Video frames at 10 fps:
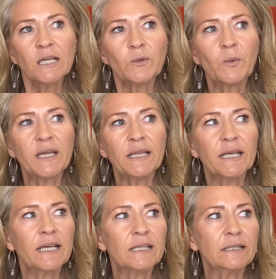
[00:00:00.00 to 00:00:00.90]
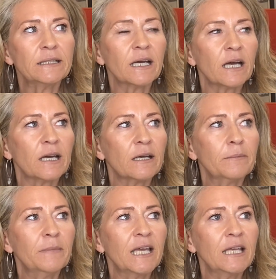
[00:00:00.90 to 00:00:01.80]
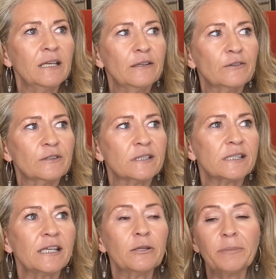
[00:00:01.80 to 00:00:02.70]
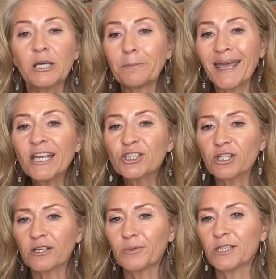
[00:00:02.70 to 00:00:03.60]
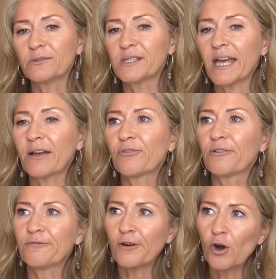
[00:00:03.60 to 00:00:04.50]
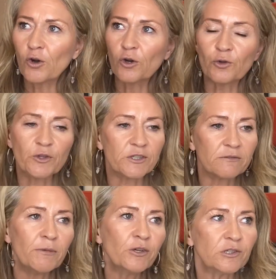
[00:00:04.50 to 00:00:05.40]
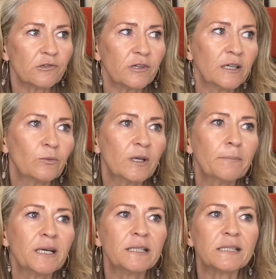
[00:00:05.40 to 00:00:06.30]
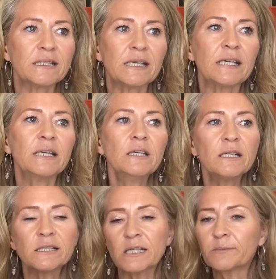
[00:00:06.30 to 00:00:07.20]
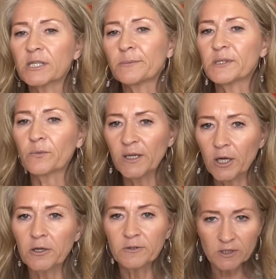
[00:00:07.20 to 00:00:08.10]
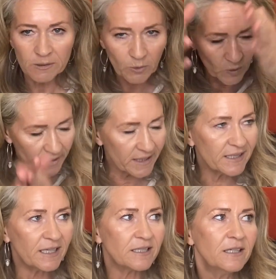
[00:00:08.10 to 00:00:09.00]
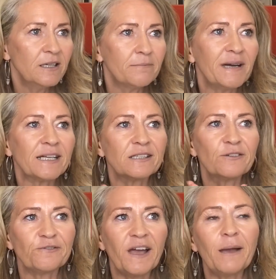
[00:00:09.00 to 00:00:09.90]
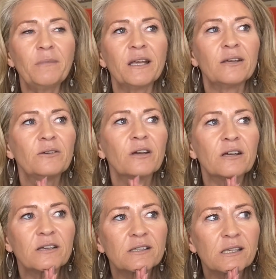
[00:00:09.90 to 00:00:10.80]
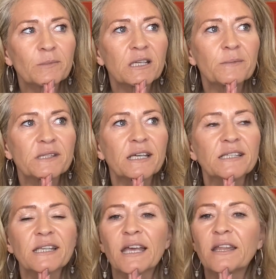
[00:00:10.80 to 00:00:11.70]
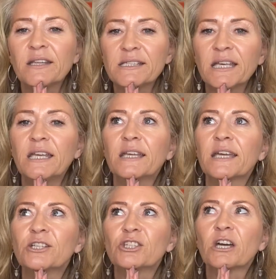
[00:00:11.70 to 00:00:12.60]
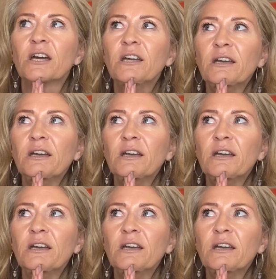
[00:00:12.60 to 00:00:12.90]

we then may see the bigger picture. We don't have the fog or the smoke screen. We might see, sometimes if we go smaller, they said, back to the family, sometimes they say the teenager